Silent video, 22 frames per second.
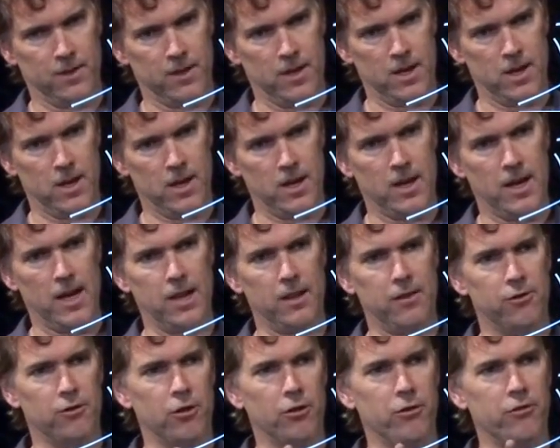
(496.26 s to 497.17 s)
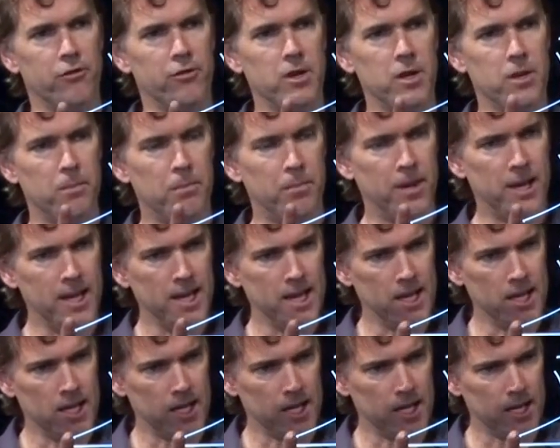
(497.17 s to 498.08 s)
Okay? And so
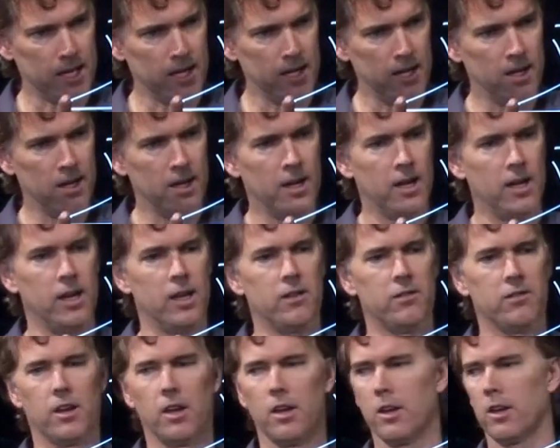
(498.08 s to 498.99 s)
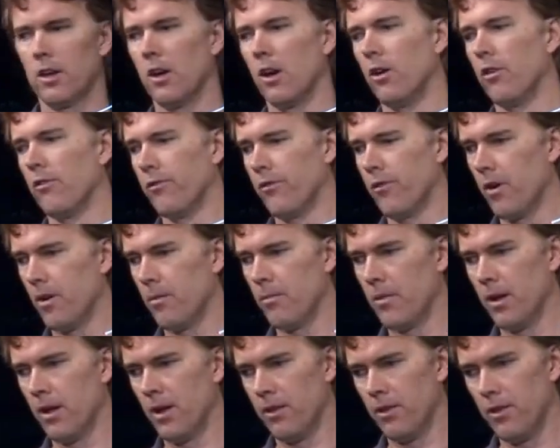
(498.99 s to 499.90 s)
VPE is going to go
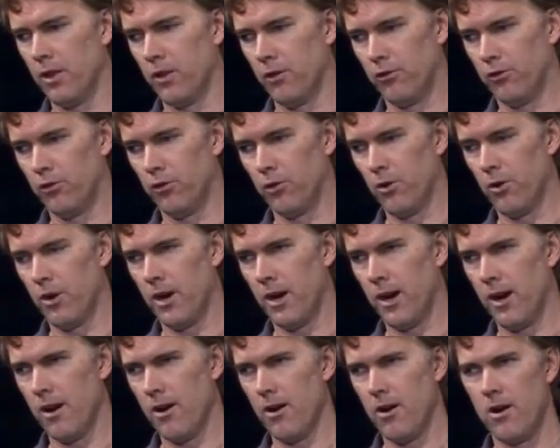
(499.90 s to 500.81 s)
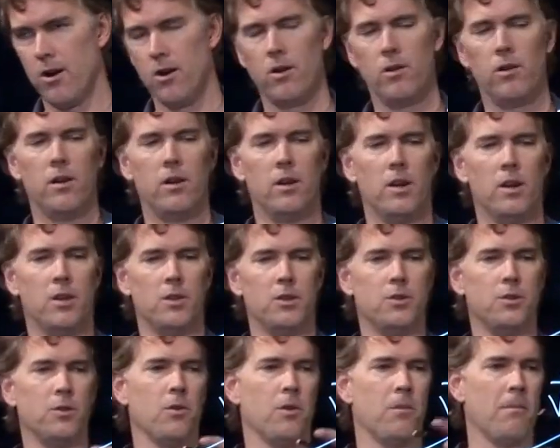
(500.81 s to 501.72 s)
from this short arrow
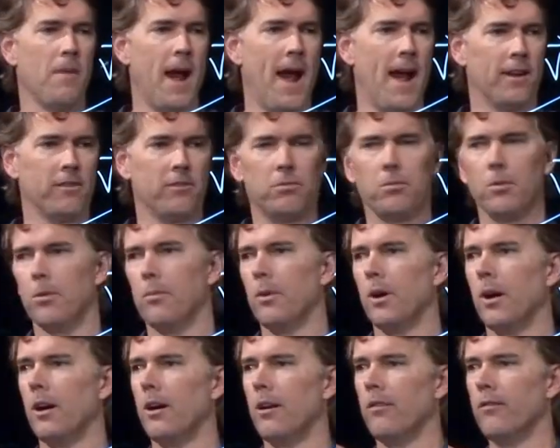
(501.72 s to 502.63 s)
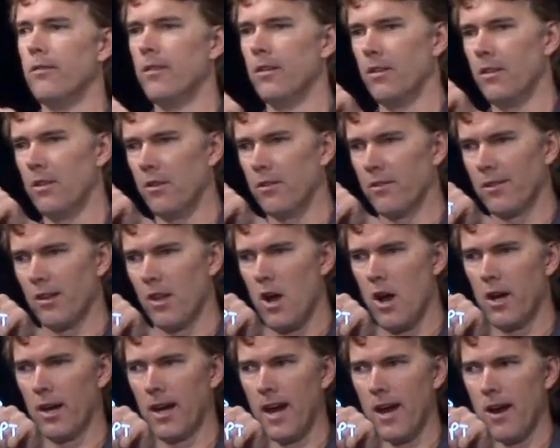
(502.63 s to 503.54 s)
to a maximum of this
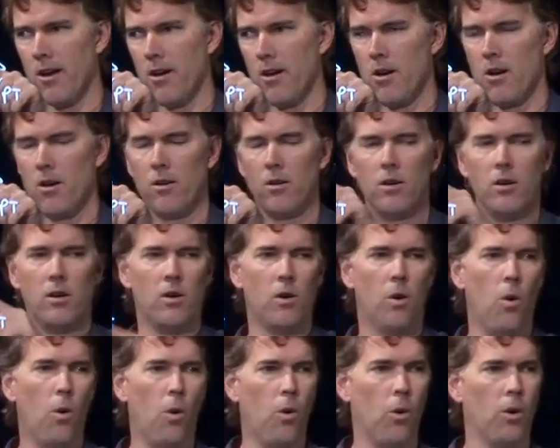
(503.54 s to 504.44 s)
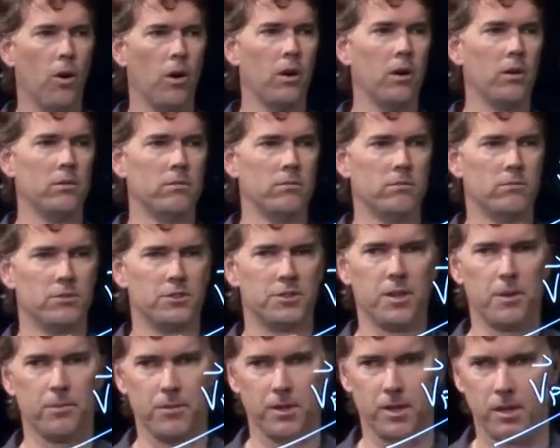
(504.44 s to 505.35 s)
long arrow, or
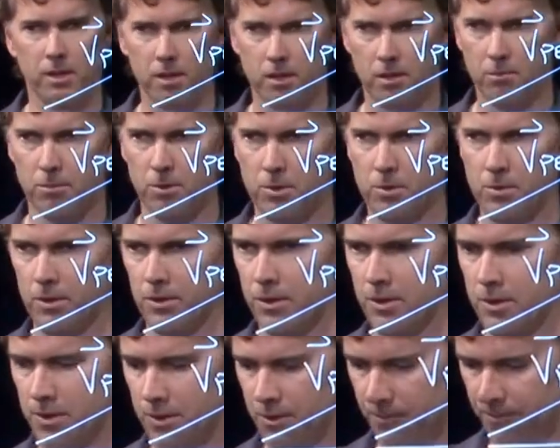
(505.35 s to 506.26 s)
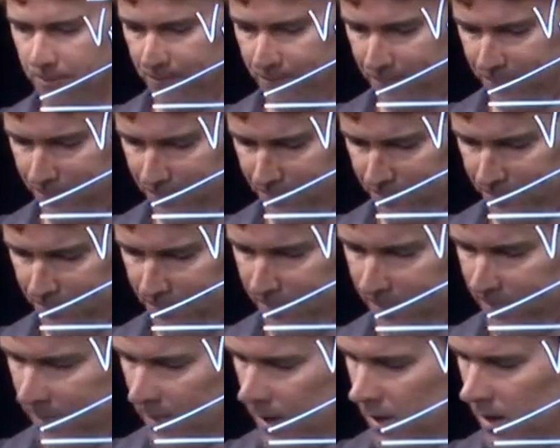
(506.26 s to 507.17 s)
something in between the two.
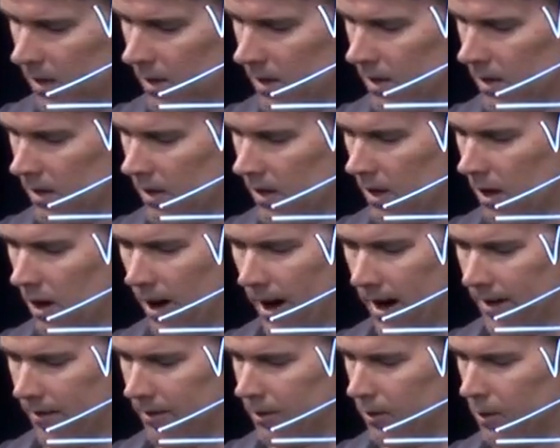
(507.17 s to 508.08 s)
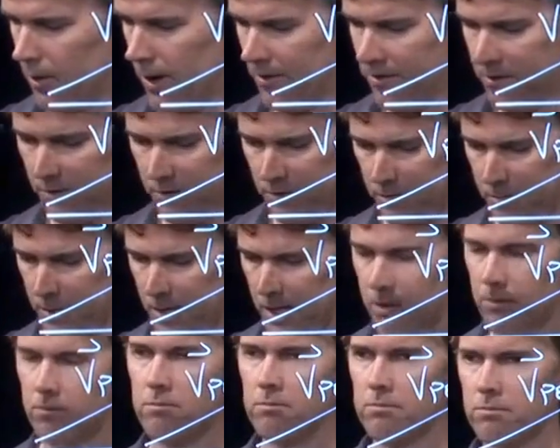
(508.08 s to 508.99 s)
All right, questions
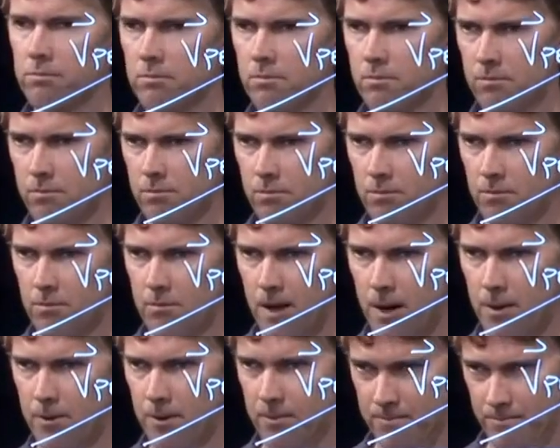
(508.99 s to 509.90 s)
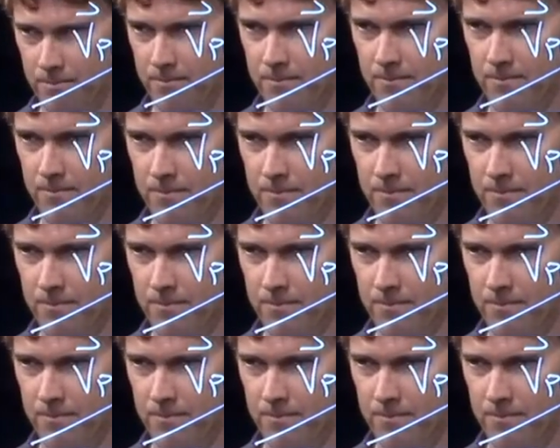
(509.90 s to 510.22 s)
about that one?